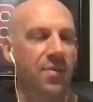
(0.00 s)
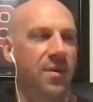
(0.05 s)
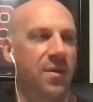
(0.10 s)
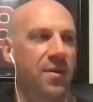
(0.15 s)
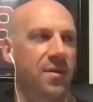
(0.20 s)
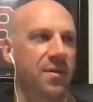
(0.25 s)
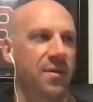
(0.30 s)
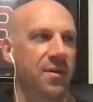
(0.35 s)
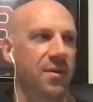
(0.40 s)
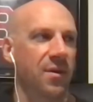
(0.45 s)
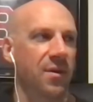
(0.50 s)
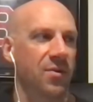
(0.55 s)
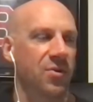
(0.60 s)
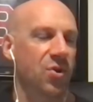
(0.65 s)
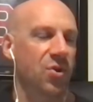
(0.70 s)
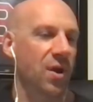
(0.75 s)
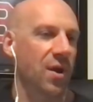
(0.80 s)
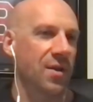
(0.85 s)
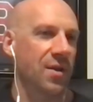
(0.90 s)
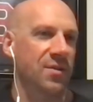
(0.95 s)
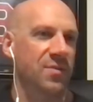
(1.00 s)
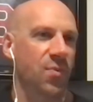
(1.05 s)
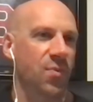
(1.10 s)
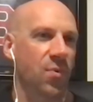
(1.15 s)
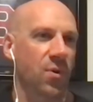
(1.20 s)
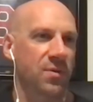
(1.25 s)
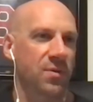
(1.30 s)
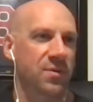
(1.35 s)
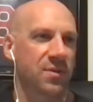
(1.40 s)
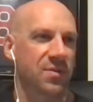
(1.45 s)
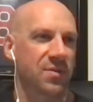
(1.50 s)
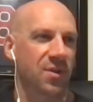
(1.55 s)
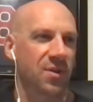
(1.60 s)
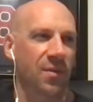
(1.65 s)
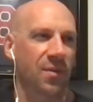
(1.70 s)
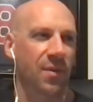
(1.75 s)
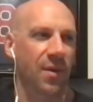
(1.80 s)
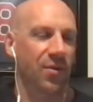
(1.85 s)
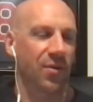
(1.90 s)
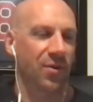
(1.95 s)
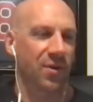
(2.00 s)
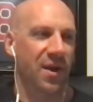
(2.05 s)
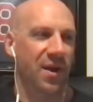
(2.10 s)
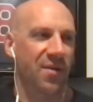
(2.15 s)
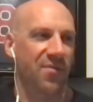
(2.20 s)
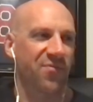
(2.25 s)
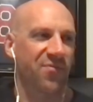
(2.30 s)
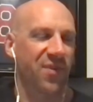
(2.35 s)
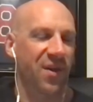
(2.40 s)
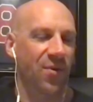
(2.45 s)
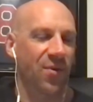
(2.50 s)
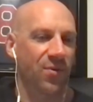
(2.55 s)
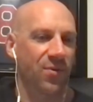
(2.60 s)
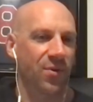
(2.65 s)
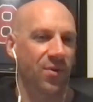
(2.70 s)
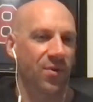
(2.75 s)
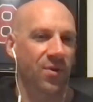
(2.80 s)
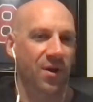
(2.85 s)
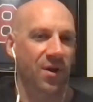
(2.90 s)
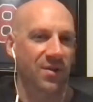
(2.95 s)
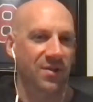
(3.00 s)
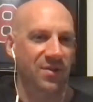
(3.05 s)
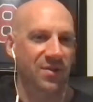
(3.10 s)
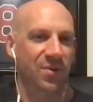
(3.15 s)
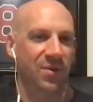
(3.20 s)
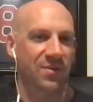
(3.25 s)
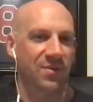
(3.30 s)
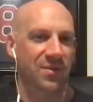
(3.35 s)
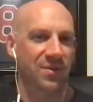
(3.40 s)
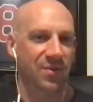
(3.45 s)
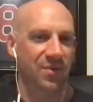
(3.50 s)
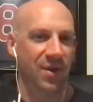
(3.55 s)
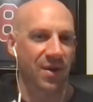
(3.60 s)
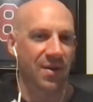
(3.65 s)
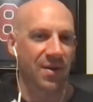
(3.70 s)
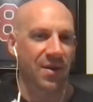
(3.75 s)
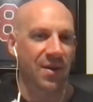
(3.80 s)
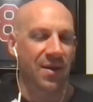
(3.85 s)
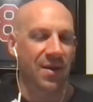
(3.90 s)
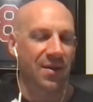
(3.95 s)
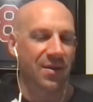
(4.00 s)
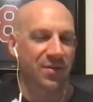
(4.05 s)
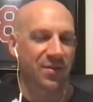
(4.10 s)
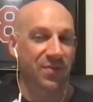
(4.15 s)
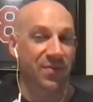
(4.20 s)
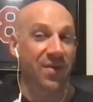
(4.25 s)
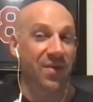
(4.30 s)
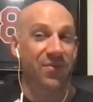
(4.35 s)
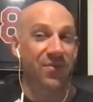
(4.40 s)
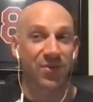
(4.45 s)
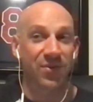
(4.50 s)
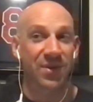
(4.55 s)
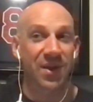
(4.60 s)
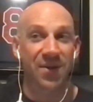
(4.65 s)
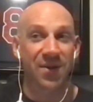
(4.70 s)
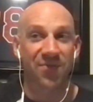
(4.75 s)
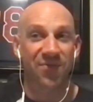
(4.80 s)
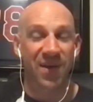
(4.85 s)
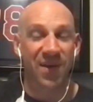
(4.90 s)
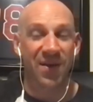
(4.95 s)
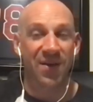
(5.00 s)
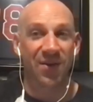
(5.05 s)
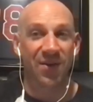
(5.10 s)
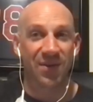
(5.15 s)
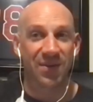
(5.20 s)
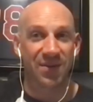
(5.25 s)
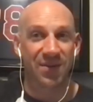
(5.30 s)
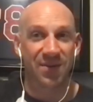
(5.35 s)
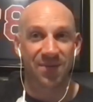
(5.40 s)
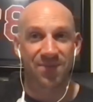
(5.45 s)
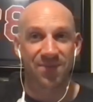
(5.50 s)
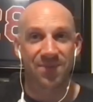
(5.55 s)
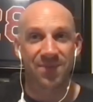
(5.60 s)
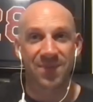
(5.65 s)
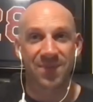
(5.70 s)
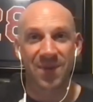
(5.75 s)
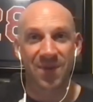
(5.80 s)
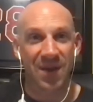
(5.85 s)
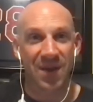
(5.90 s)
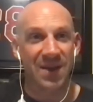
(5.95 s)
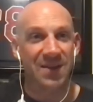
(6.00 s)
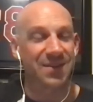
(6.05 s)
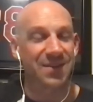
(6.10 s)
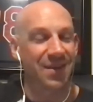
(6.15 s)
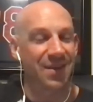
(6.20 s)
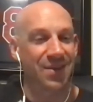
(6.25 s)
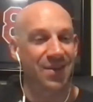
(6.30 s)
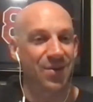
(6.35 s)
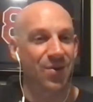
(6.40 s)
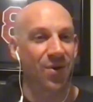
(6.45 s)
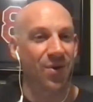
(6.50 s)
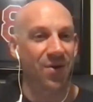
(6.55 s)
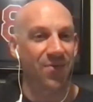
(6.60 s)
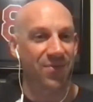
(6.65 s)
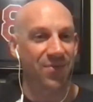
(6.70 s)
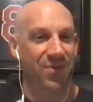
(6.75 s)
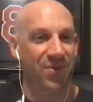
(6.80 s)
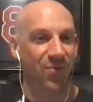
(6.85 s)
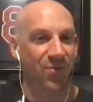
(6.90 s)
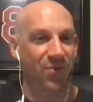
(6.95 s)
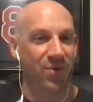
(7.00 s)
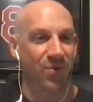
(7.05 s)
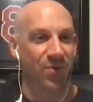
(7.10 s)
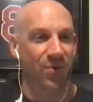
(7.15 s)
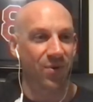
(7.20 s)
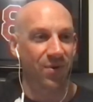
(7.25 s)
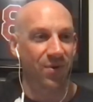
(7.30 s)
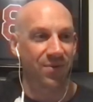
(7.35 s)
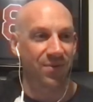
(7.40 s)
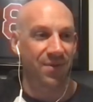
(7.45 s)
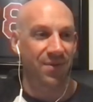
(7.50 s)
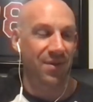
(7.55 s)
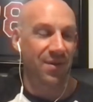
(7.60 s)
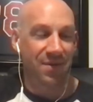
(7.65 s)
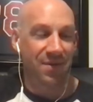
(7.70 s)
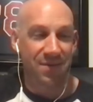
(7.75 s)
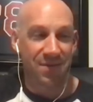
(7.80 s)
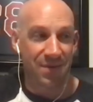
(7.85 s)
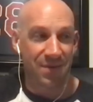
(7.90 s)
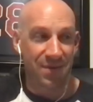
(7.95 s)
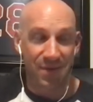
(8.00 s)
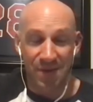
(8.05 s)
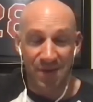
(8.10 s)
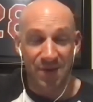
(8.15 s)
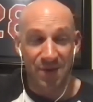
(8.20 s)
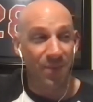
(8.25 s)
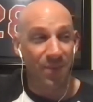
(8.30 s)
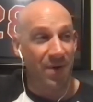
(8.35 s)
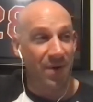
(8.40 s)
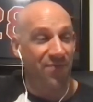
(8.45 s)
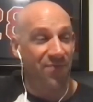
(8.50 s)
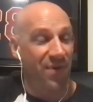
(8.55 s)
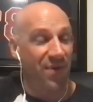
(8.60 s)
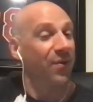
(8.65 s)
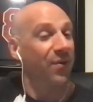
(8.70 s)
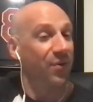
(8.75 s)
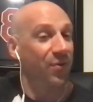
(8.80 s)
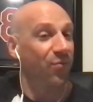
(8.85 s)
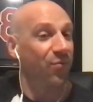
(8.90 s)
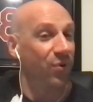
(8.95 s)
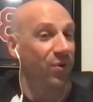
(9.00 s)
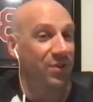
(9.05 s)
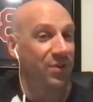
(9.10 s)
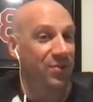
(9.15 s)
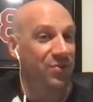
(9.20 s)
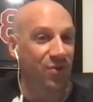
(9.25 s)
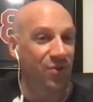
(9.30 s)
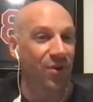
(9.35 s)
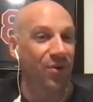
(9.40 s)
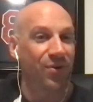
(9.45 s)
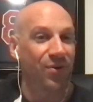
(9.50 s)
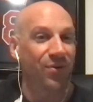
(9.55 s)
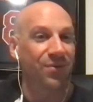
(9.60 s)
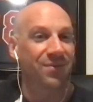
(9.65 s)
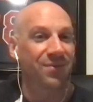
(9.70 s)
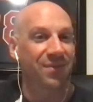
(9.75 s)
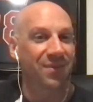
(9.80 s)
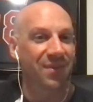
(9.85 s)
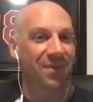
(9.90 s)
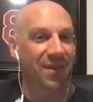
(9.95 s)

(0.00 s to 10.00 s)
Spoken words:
I think, training sports, it's all about learning how to fail with no consequences, right? Because if you haven't learned how to fail and you're 18, you go off in the real world, you might fail and really struggle.